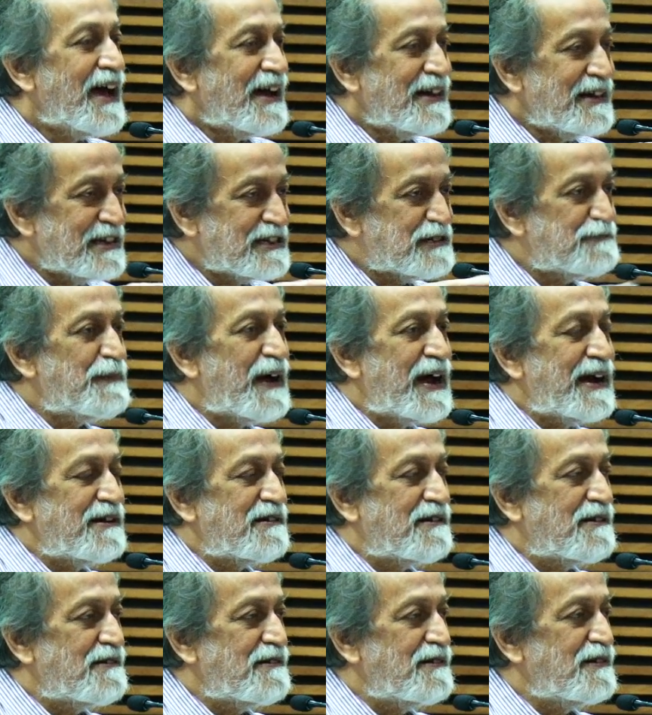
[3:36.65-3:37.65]

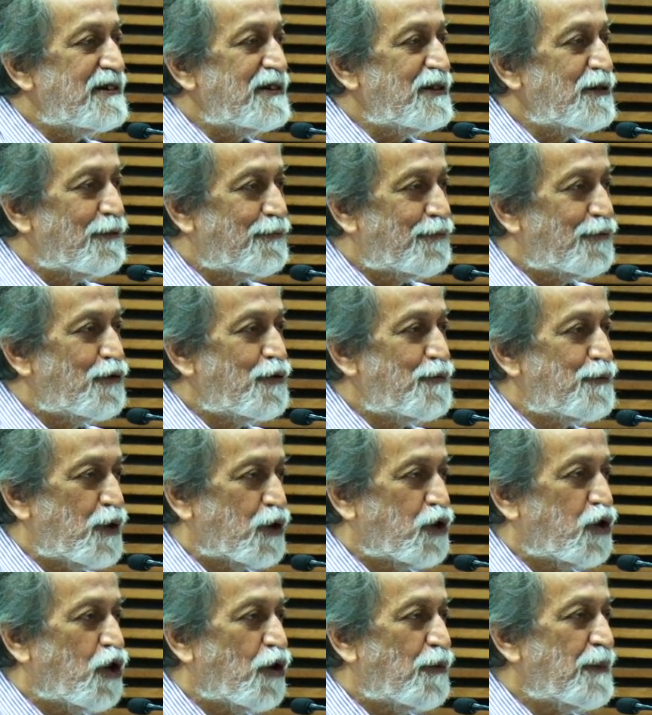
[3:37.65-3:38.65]
dismantle your food
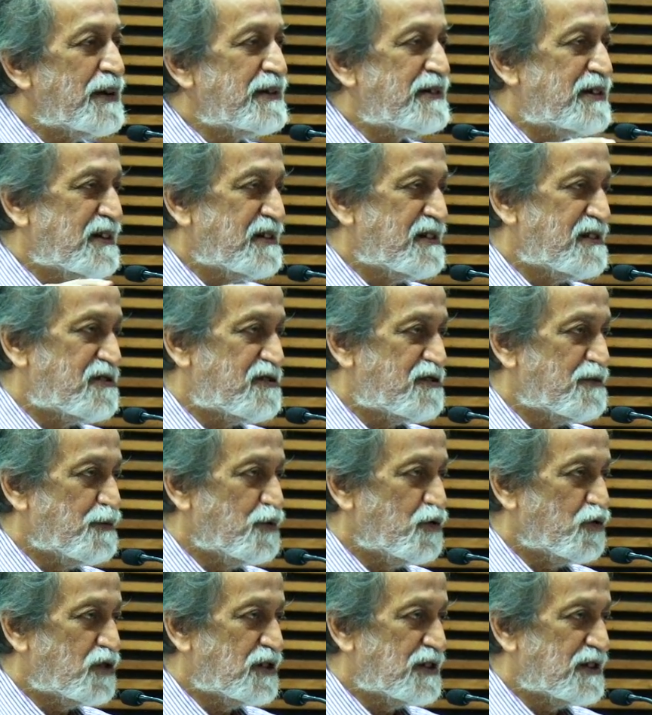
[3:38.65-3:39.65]
procurement and
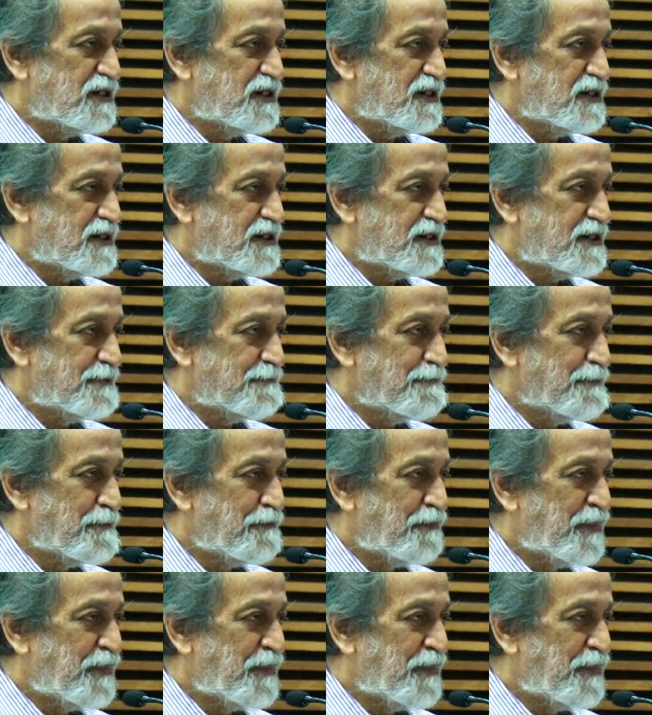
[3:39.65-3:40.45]
distribution system.